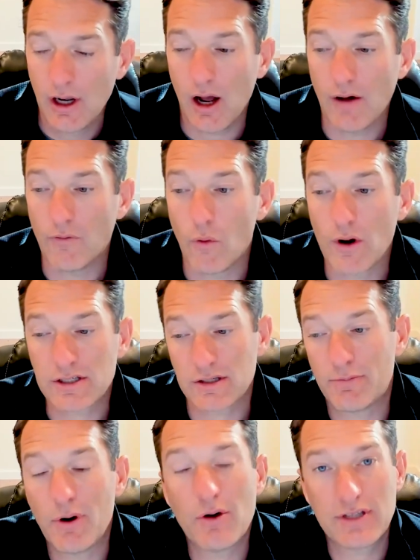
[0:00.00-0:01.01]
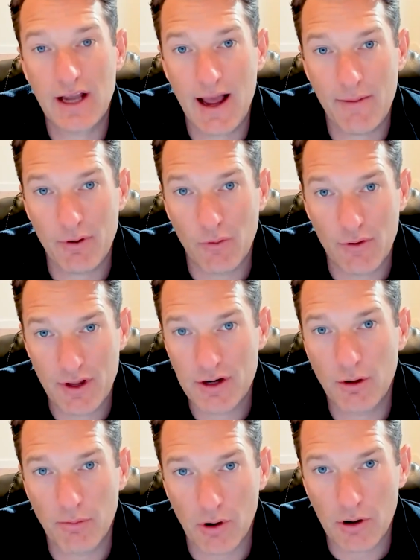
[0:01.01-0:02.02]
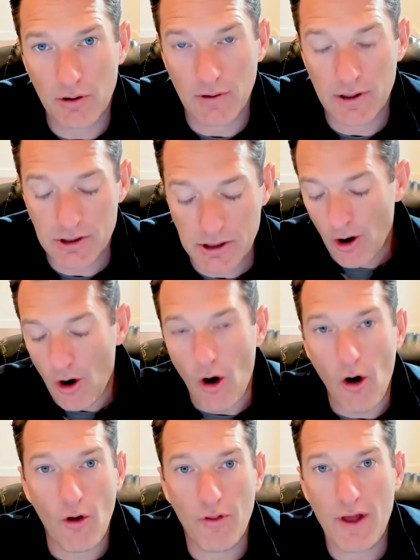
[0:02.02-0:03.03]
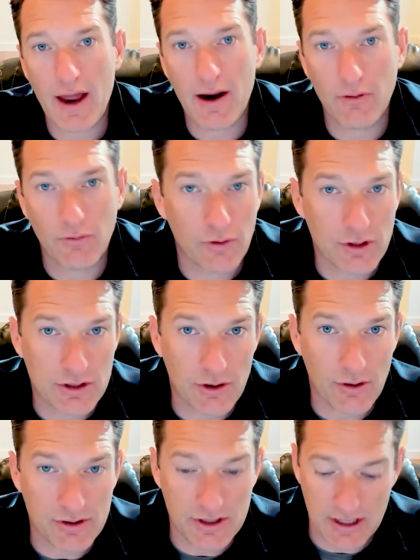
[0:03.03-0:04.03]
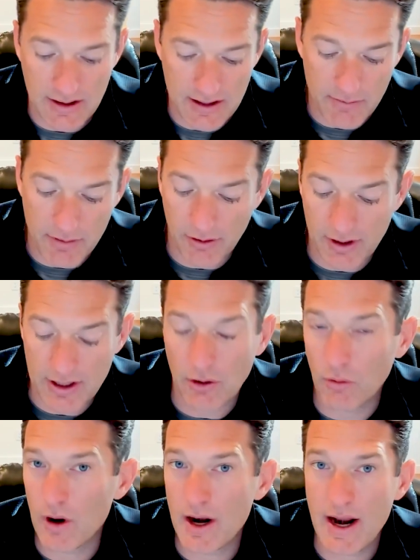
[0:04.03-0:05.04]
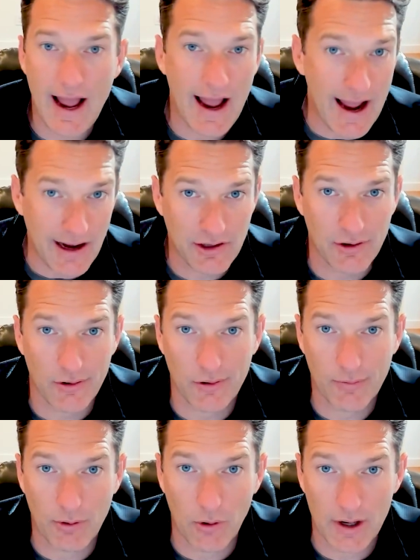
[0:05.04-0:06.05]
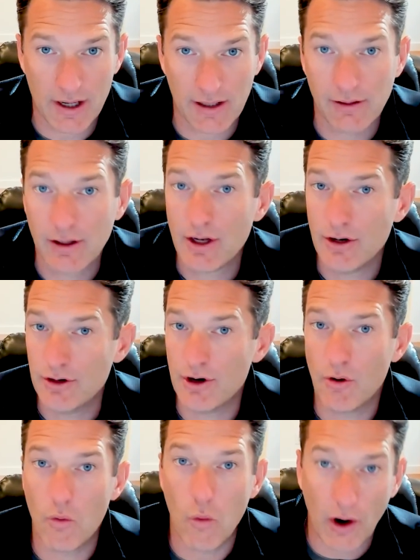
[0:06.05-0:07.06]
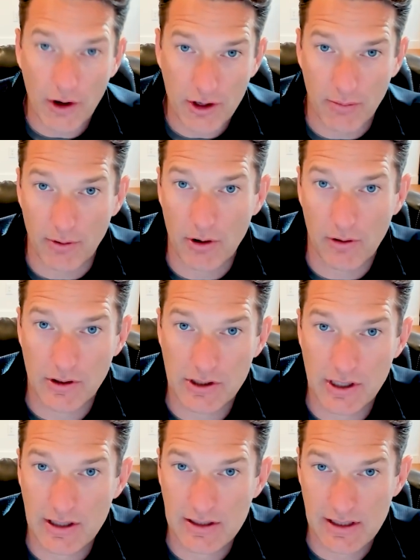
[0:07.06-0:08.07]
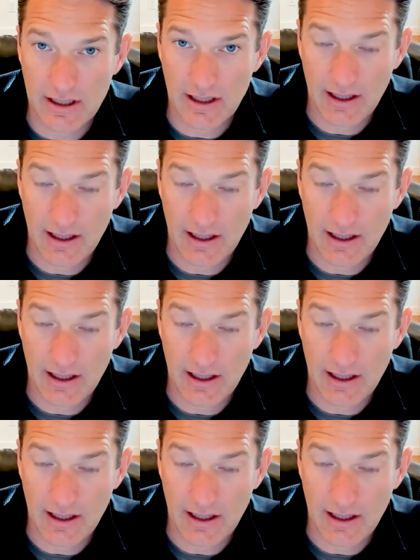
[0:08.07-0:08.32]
of what's supposed to happen within your brokerage. All that results in the ability to run accurate reporting, know where your brokerage is